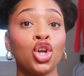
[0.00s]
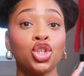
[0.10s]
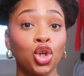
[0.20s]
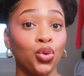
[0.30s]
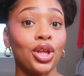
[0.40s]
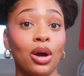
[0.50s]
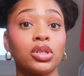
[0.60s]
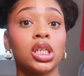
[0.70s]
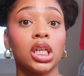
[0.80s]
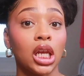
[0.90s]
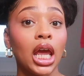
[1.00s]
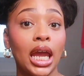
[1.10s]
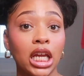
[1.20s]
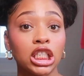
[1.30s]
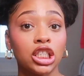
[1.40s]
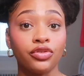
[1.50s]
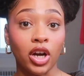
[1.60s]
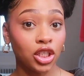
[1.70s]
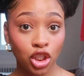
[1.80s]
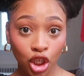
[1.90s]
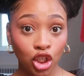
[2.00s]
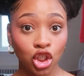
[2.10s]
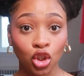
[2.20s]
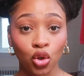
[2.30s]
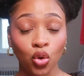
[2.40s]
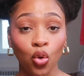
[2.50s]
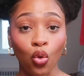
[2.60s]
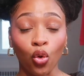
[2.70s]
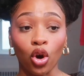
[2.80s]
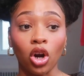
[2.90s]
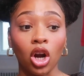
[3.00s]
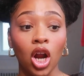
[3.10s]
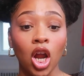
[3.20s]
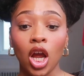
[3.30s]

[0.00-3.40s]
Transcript: 2008 Givenchy shoe or